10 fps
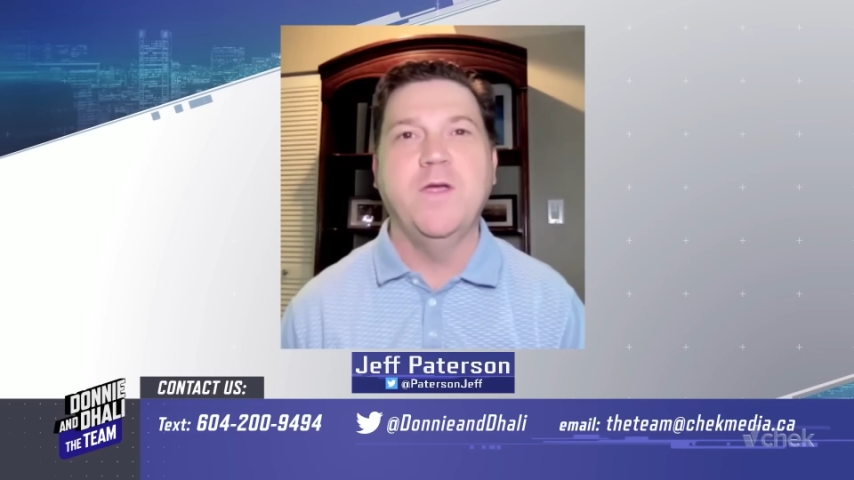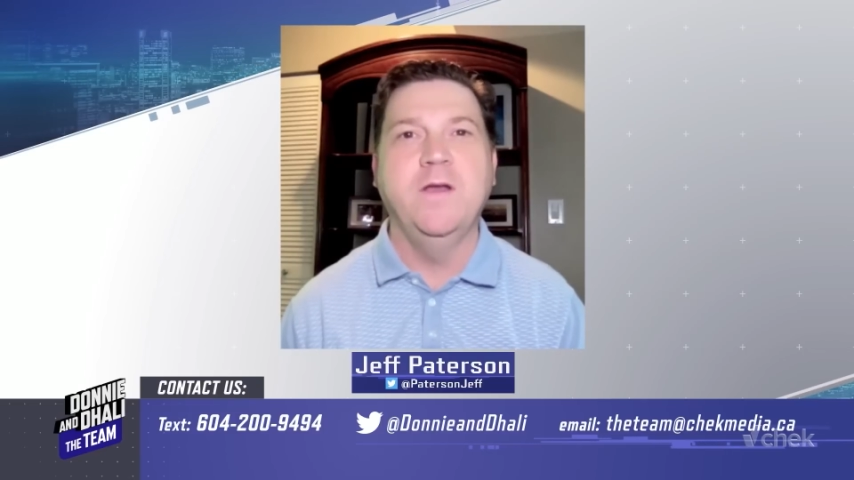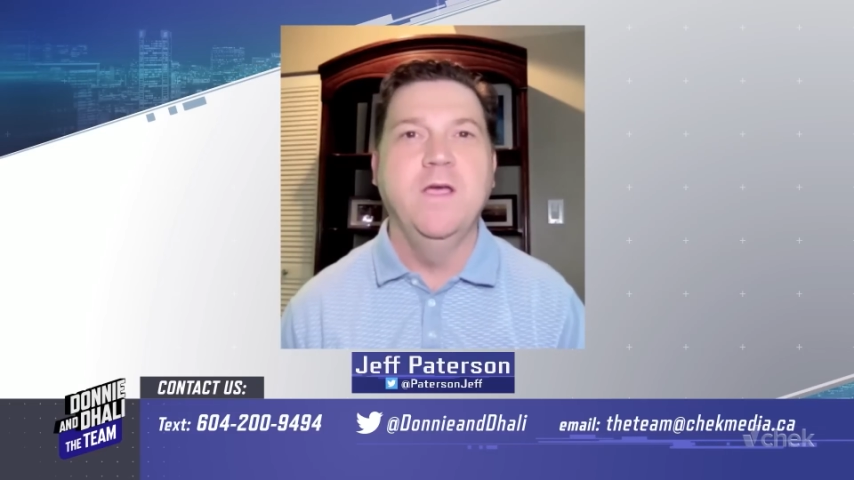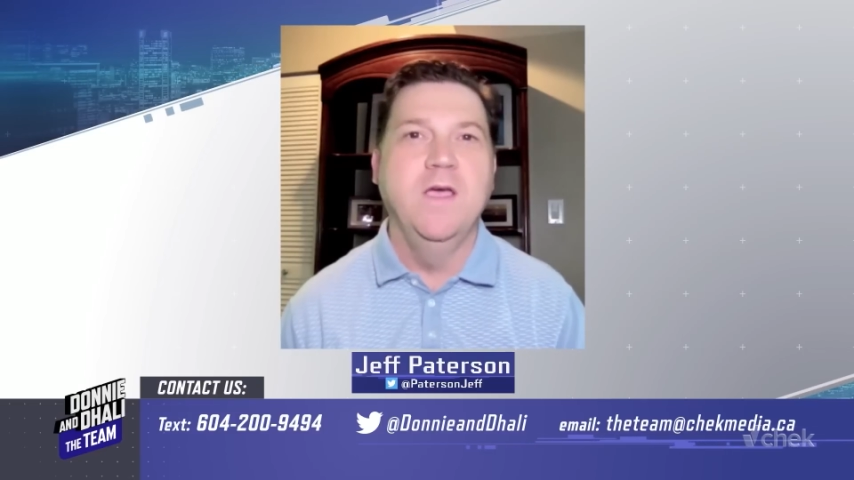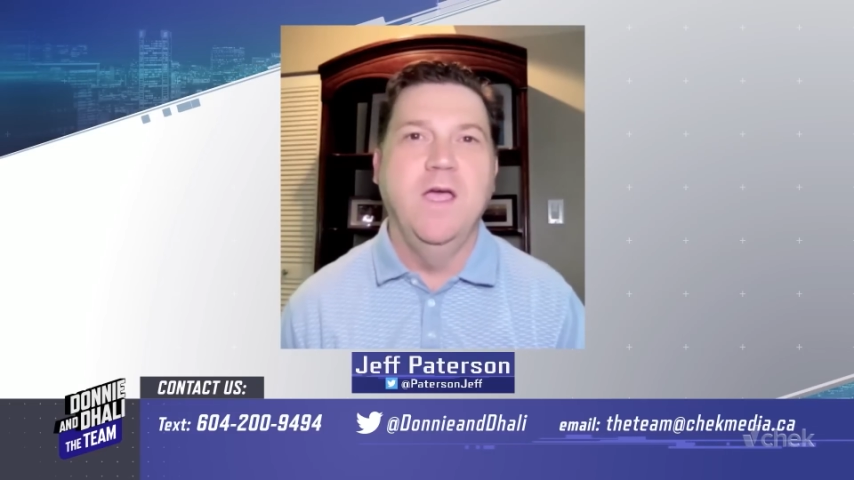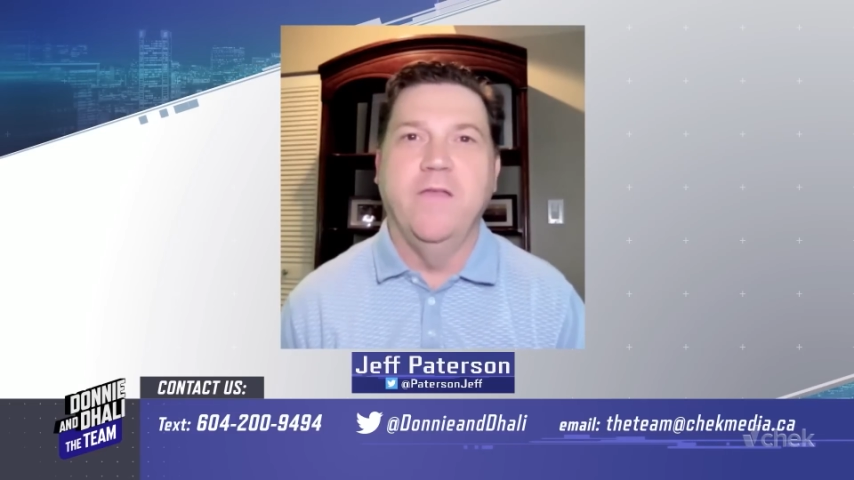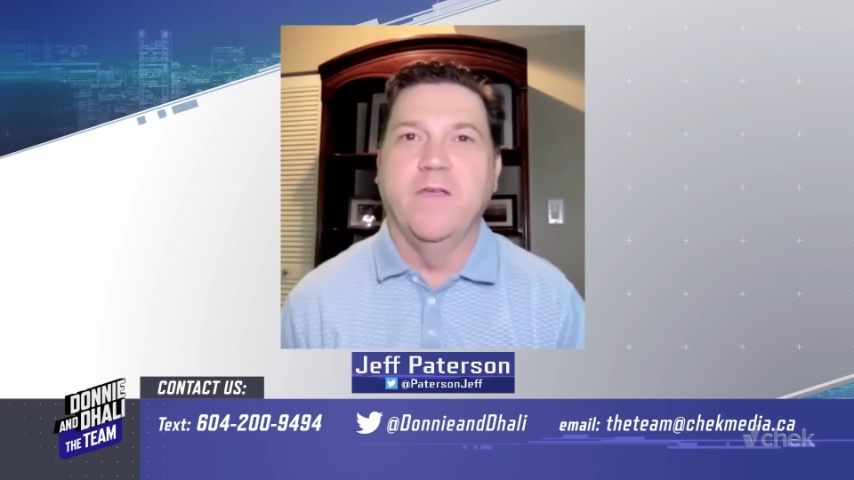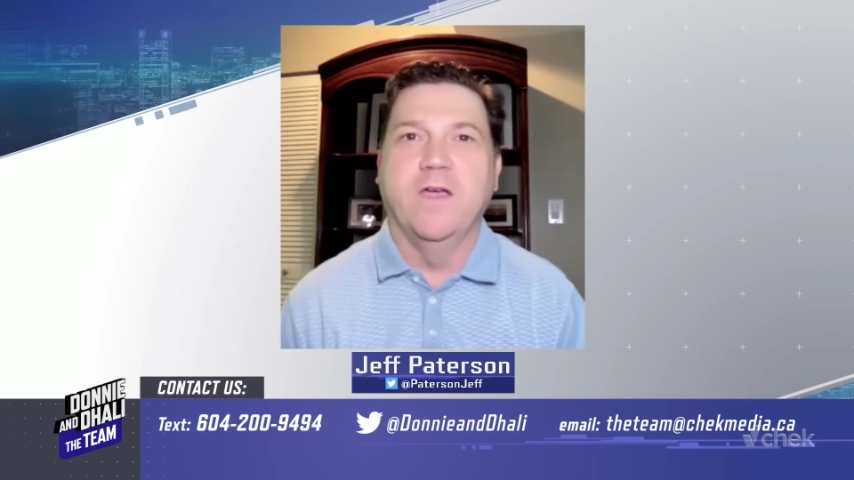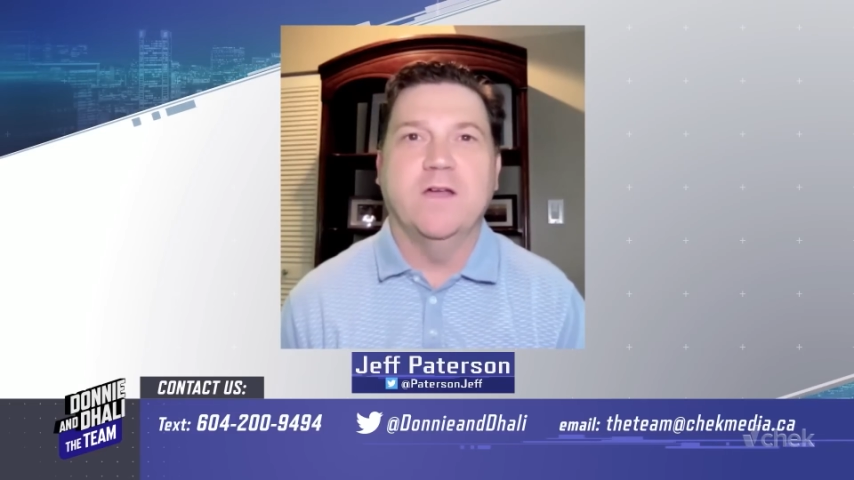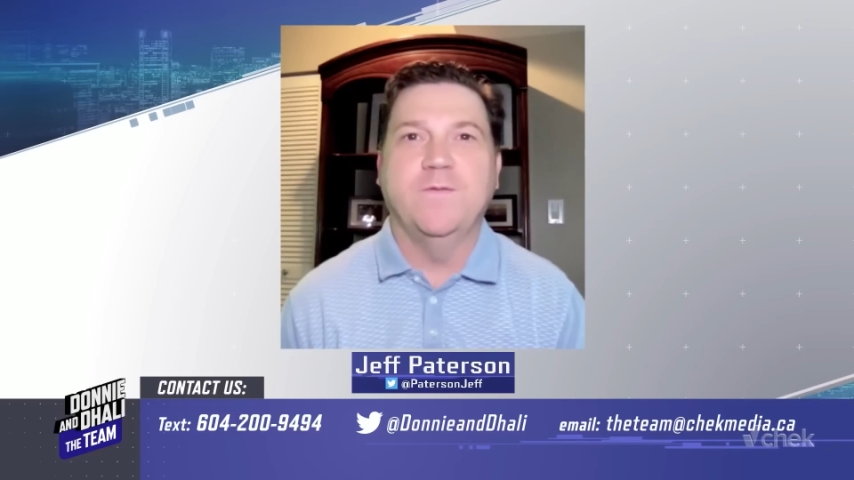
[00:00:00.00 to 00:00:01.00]
and
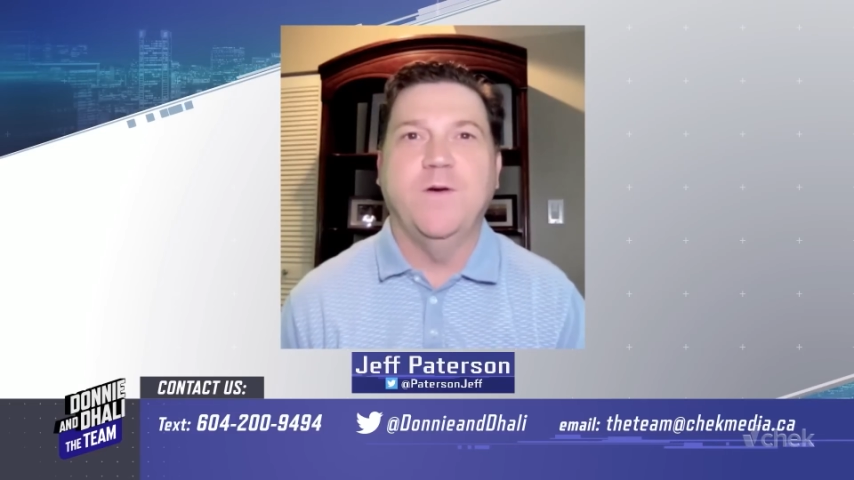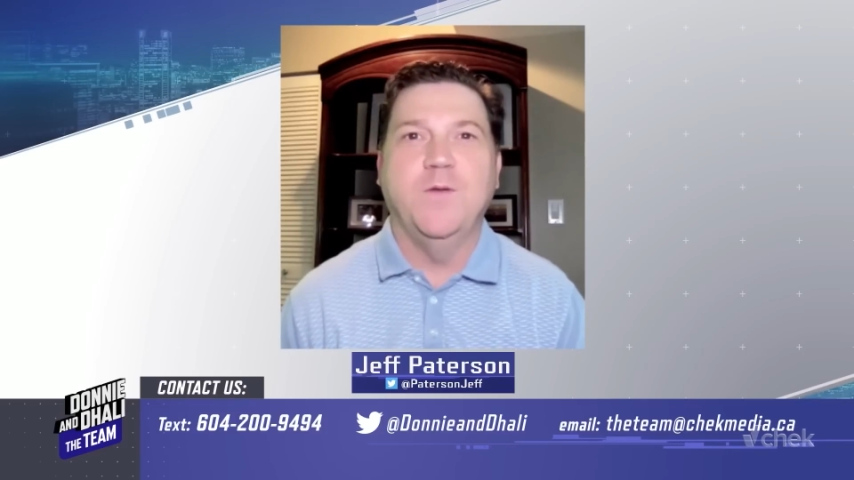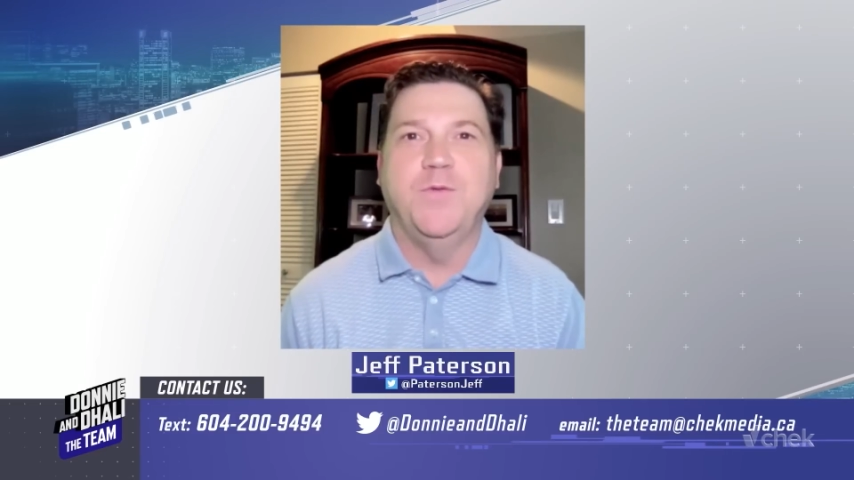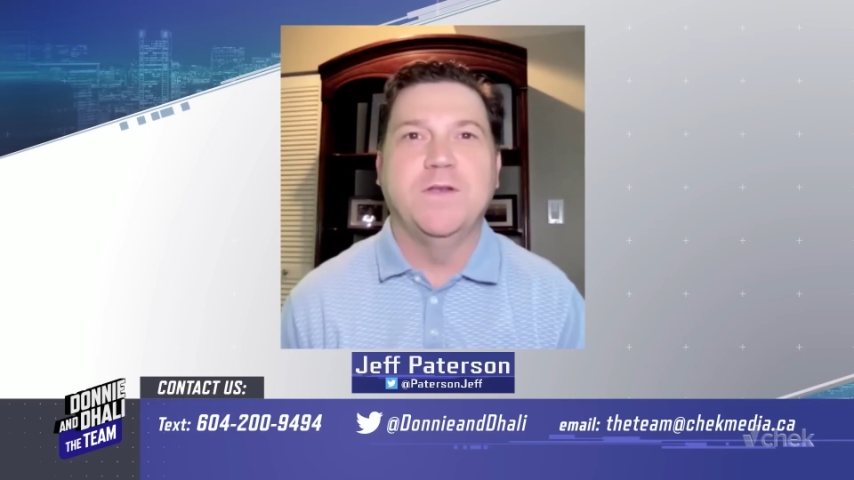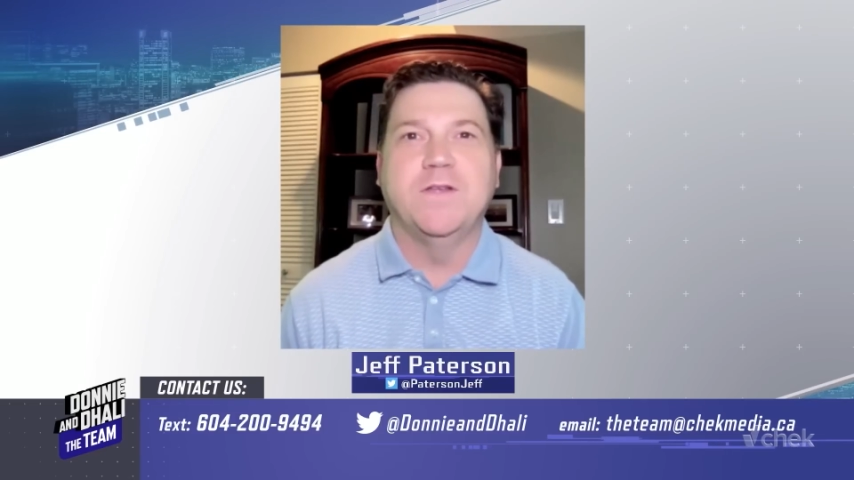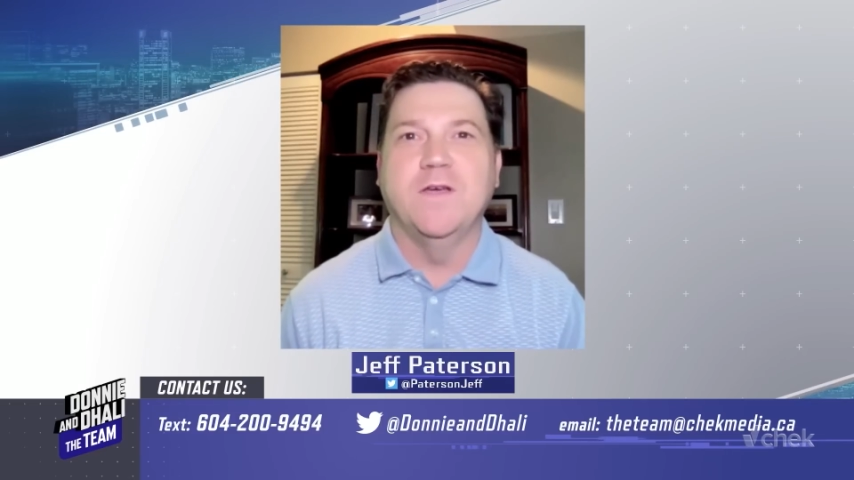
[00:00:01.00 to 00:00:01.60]
the Canucks felt that